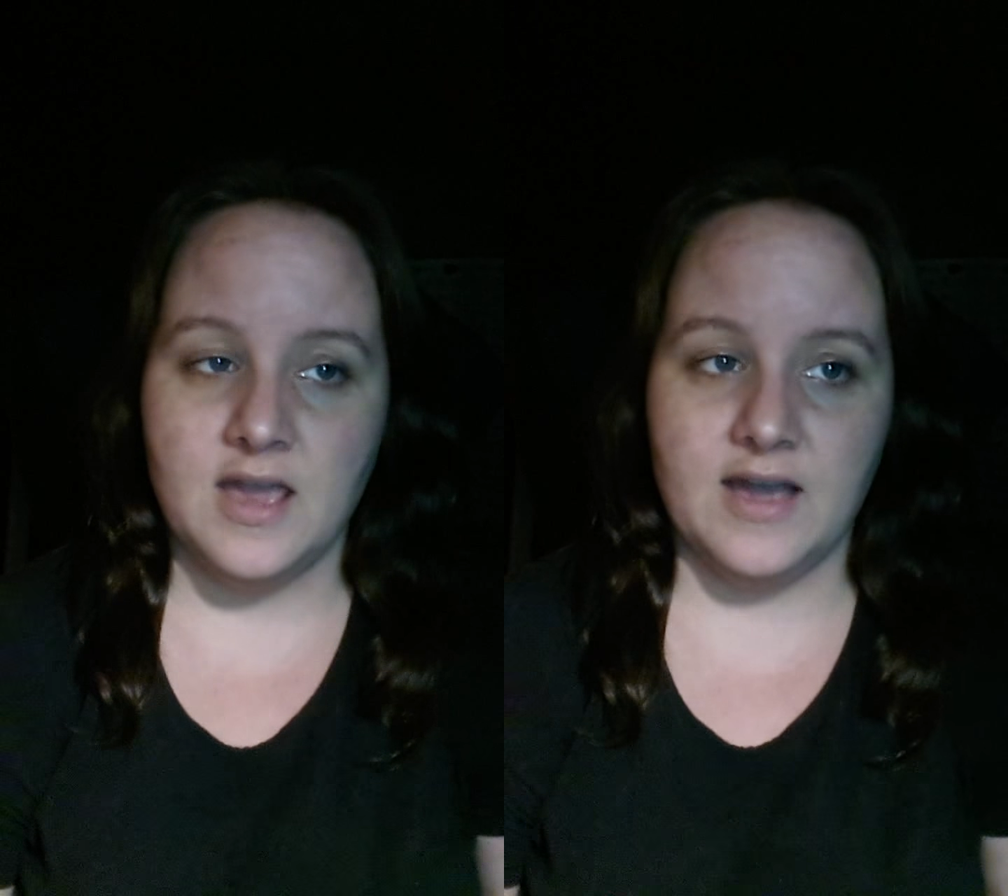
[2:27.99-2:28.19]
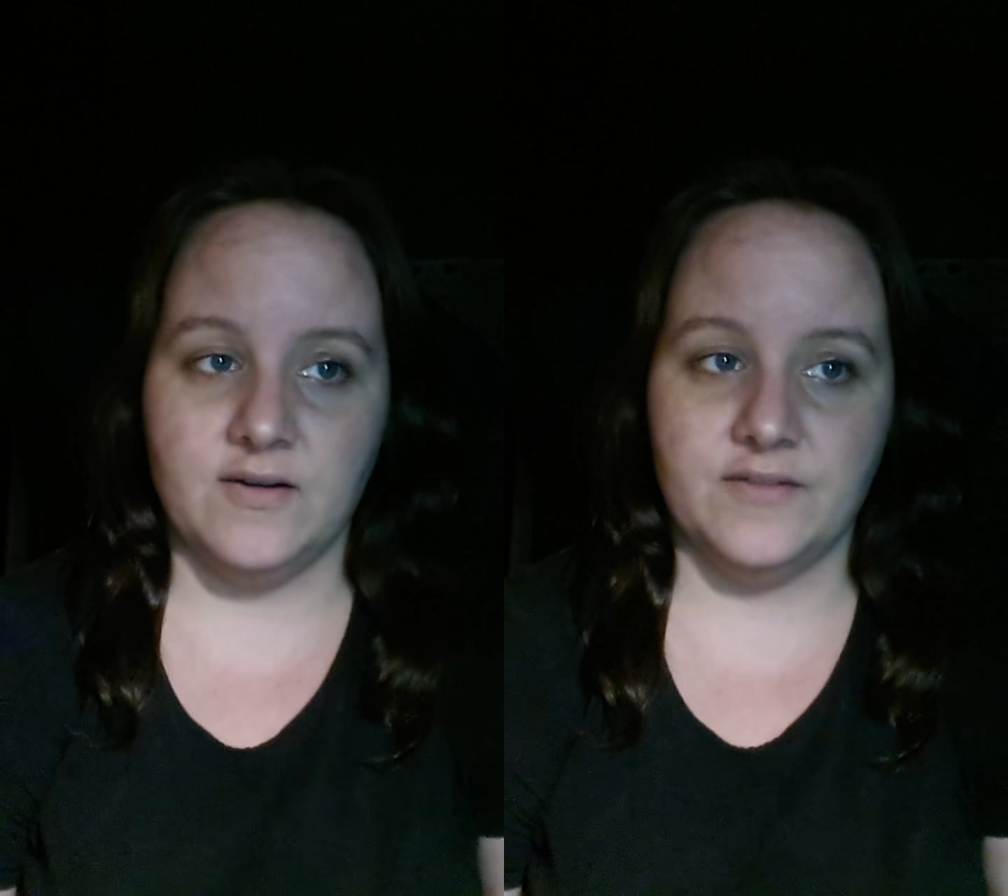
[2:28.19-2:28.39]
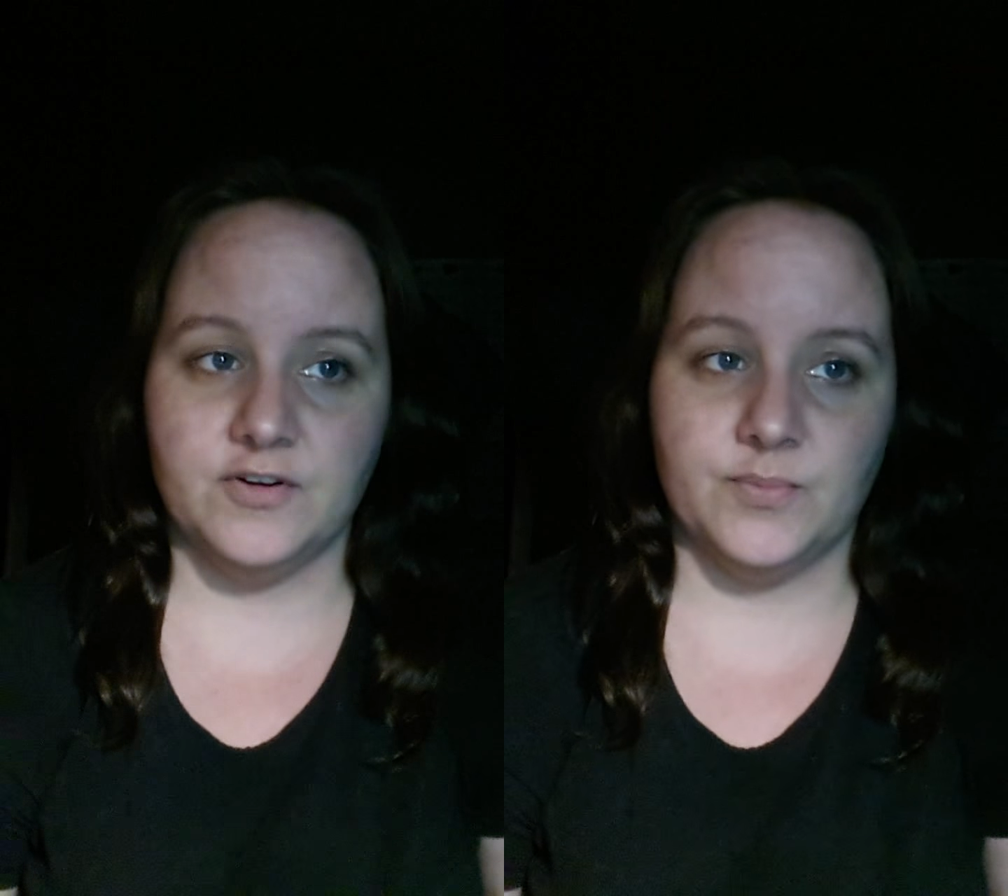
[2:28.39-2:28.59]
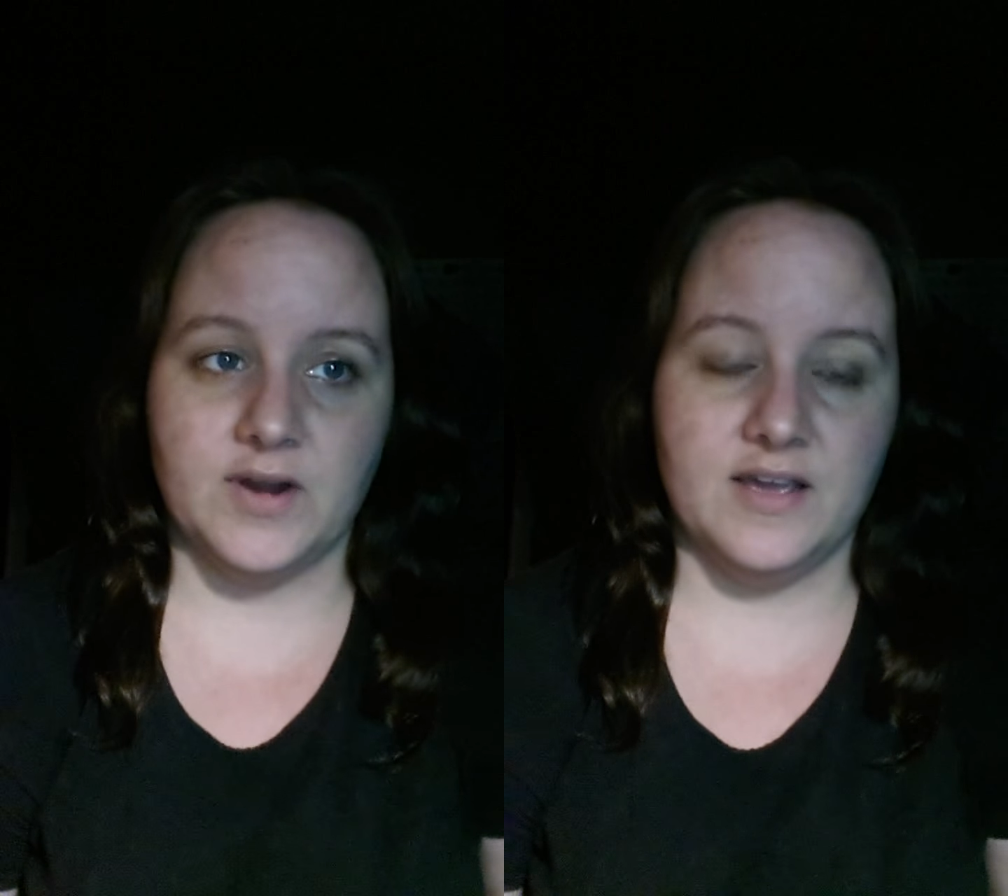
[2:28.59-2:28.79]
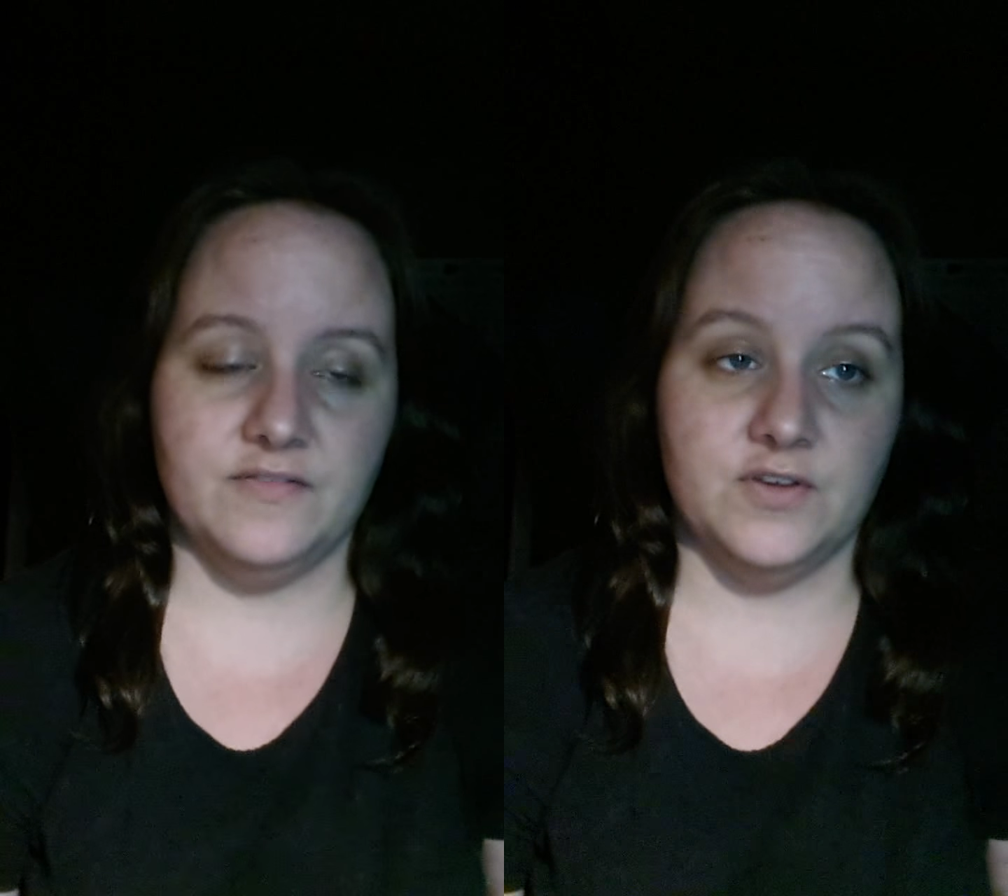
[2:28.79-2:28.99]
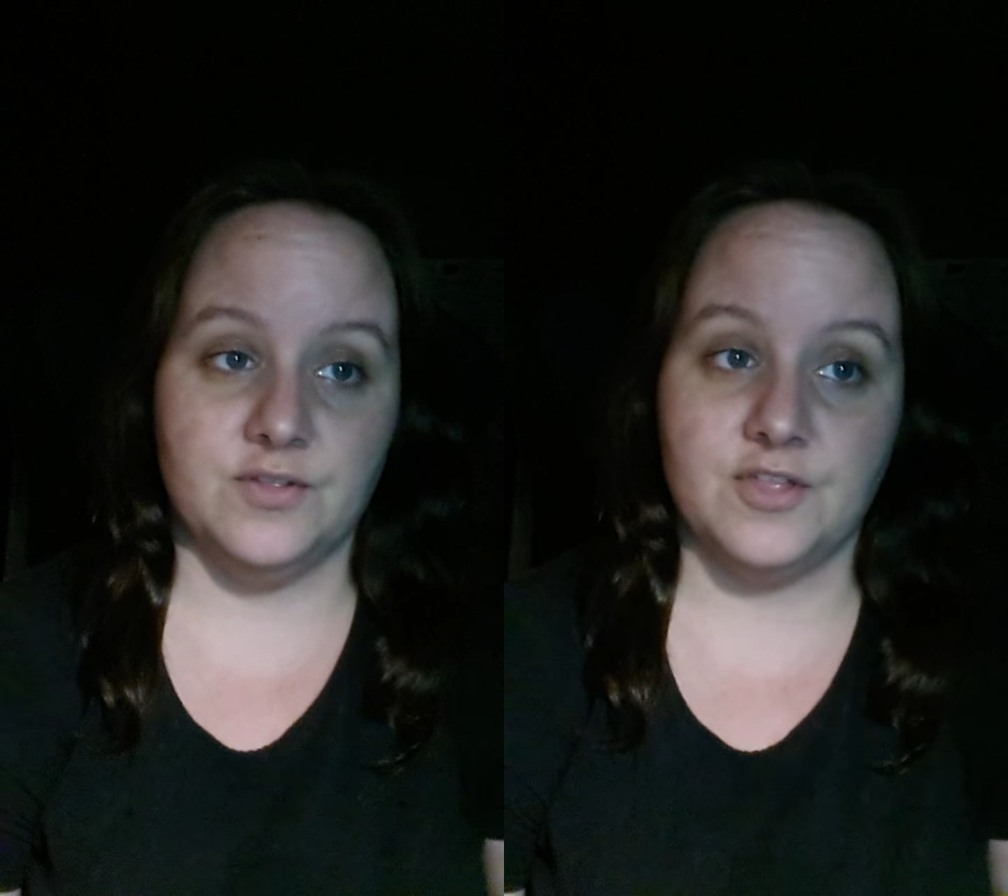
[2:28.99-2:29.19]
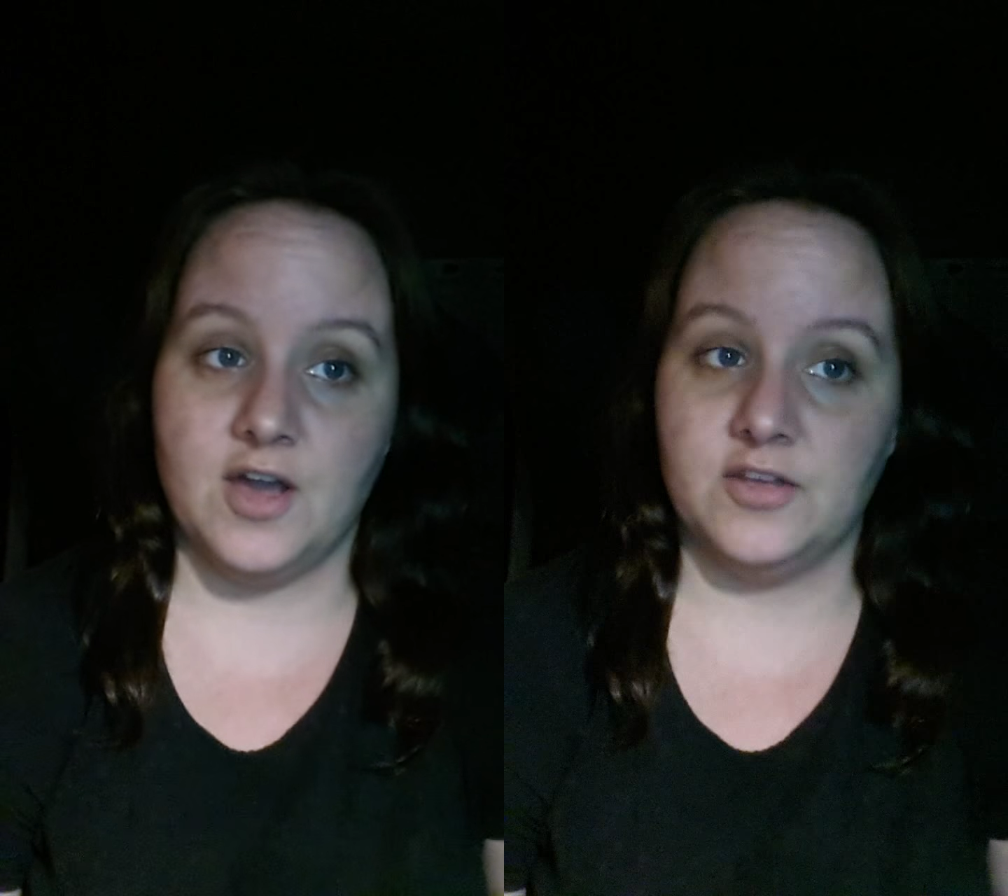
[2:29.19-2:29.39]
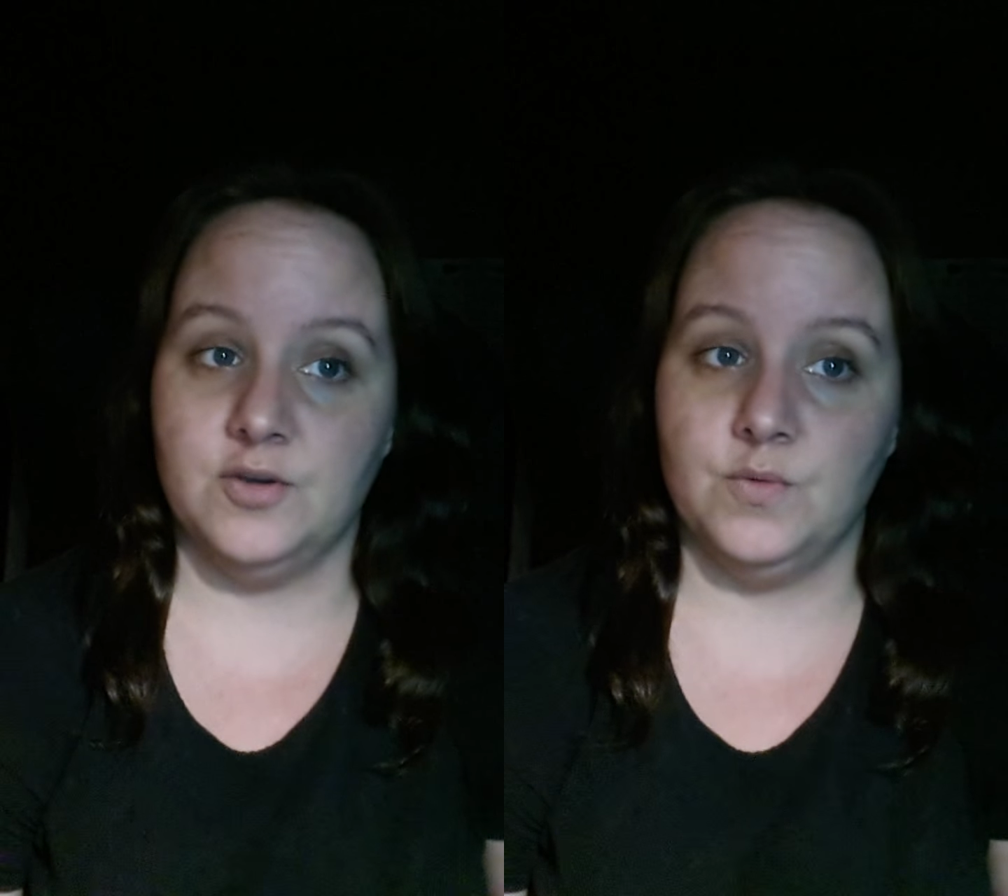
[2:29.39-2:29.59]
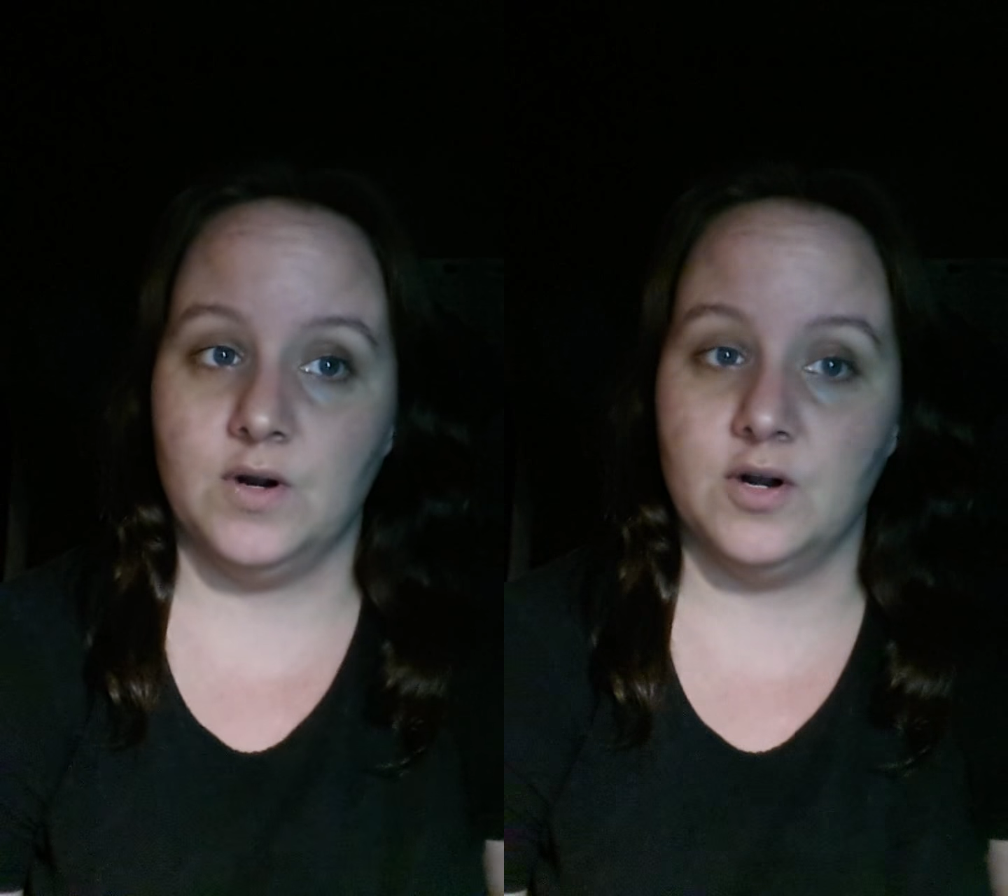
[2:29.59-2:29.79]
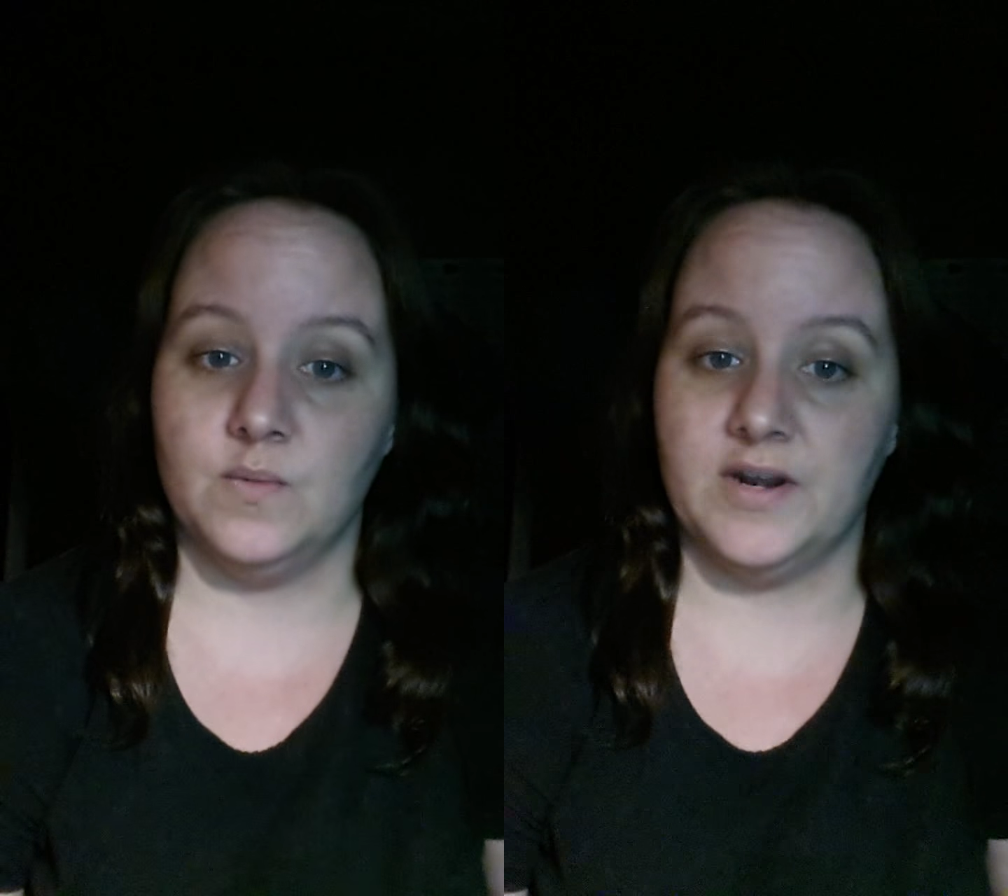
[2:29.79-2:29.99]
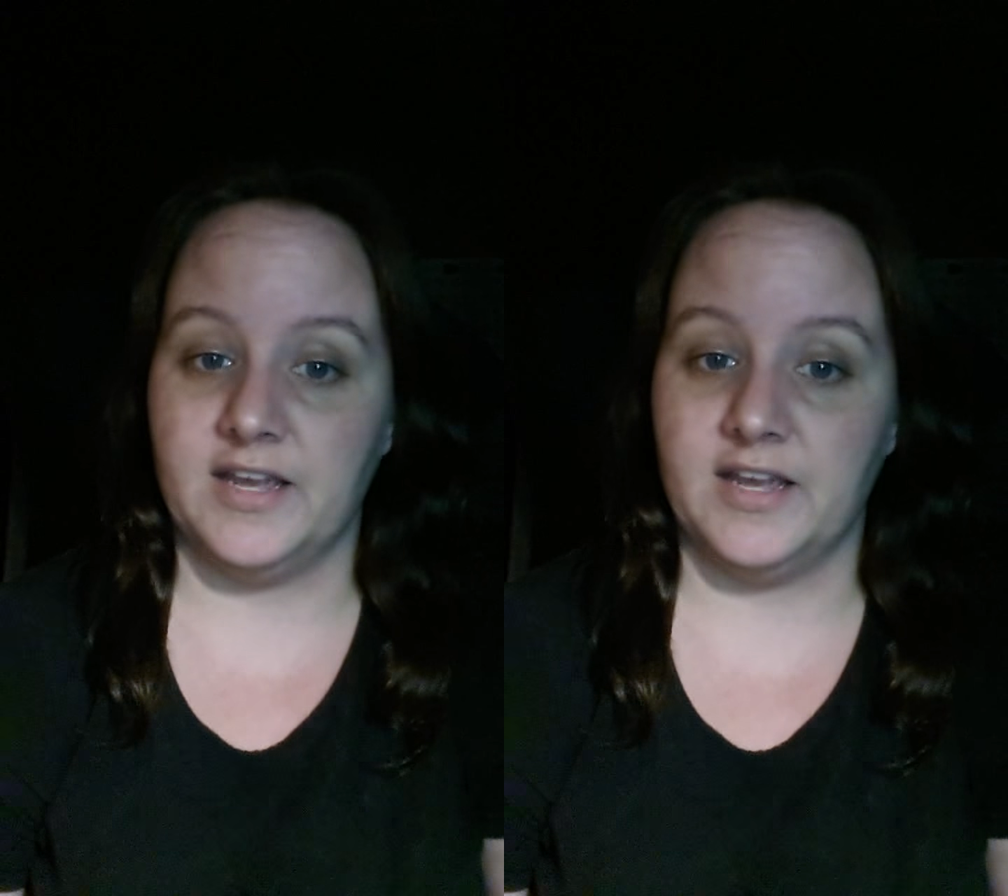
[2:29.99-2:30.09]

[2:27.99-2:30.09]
however brave you thought you were when